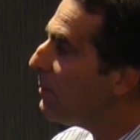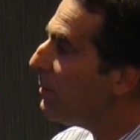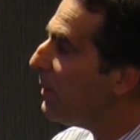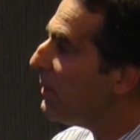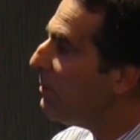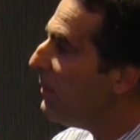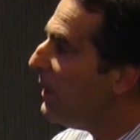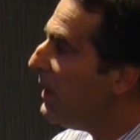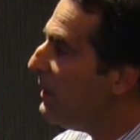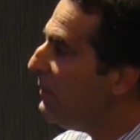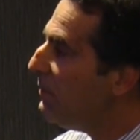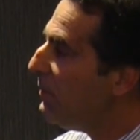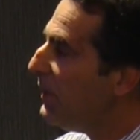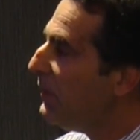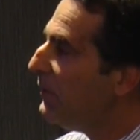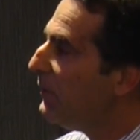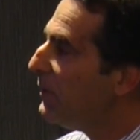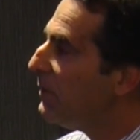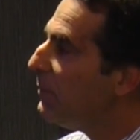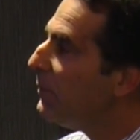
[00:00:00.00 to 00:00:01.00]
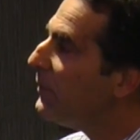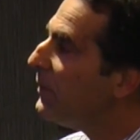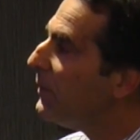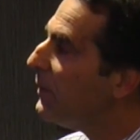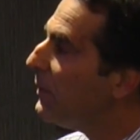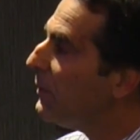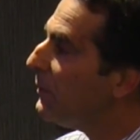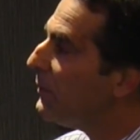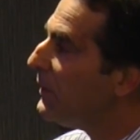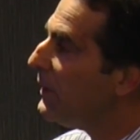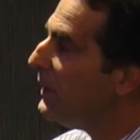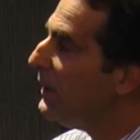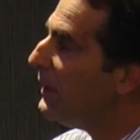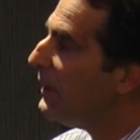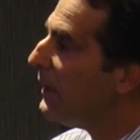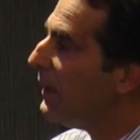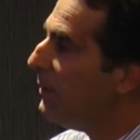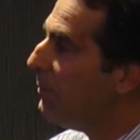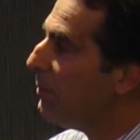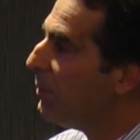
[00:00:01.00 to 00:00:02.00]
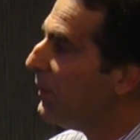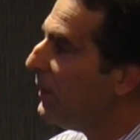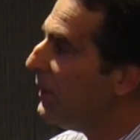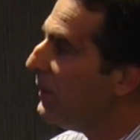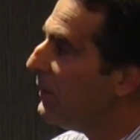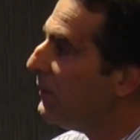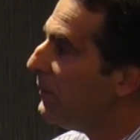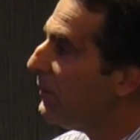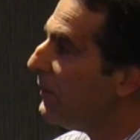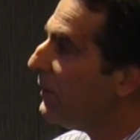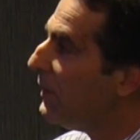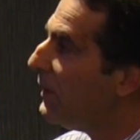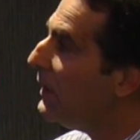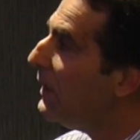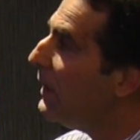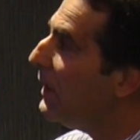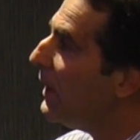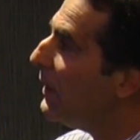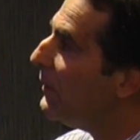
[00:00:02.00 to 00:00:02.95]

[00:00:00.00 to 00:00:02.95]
but manifest themselves in late pregnancy.